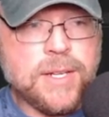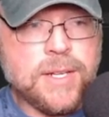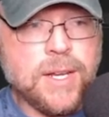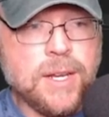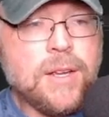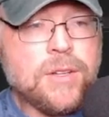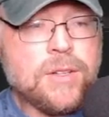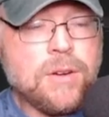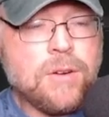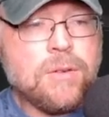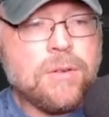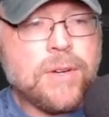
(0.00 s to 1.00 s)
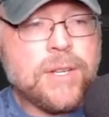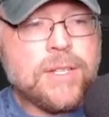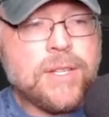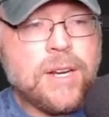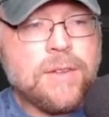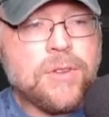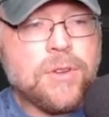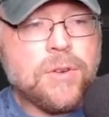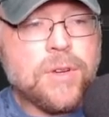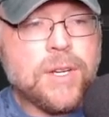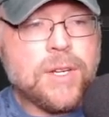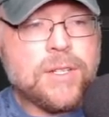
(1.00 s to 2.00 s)
D. So instead of
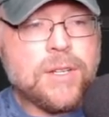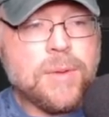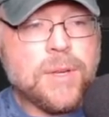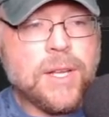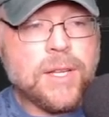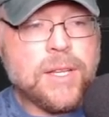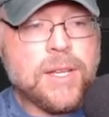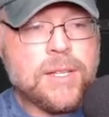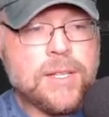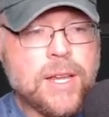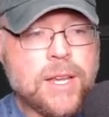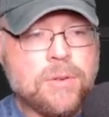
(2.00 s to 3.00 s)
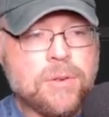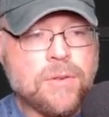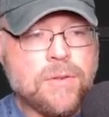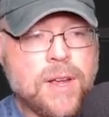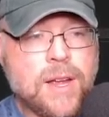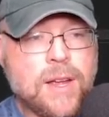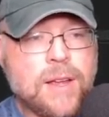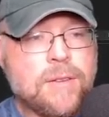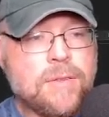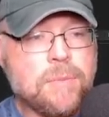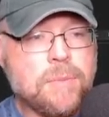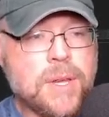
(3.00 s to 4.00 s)
doing something like this, A equals five,
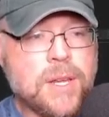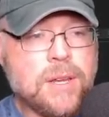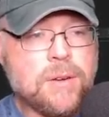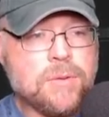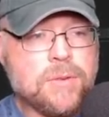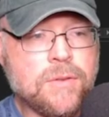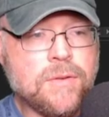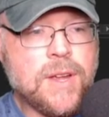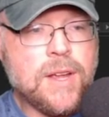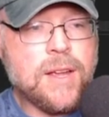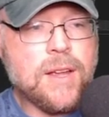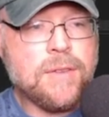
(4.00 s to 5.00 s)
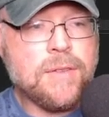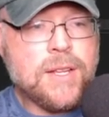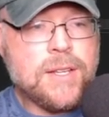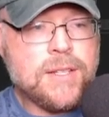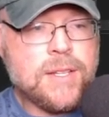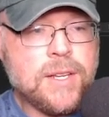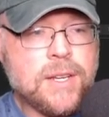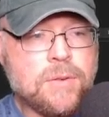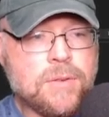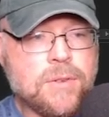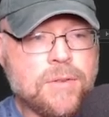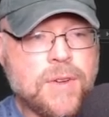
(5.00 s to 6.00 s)
B equals five, C
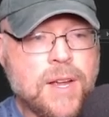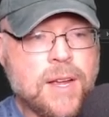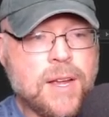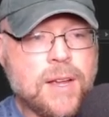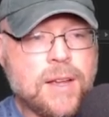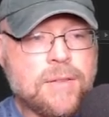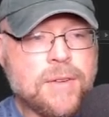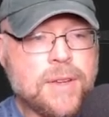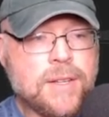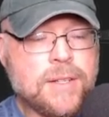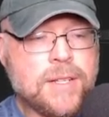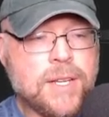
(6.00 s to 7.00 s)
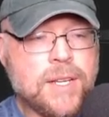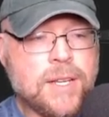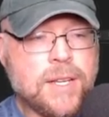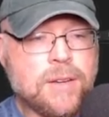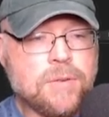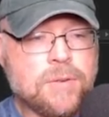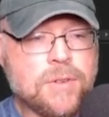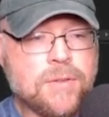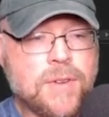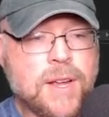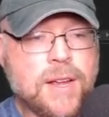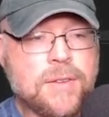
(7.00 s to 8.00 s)
equals five, D equals
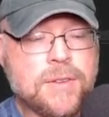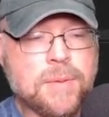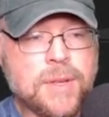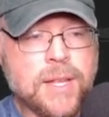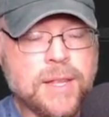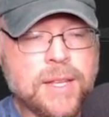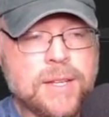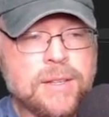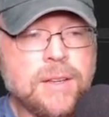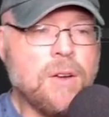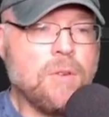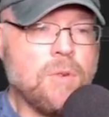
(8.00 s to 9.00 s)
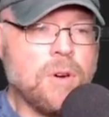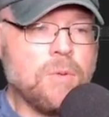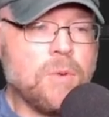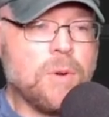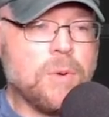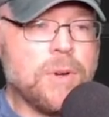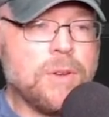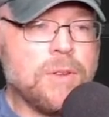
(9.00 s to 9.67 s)
five, something like this, where we would do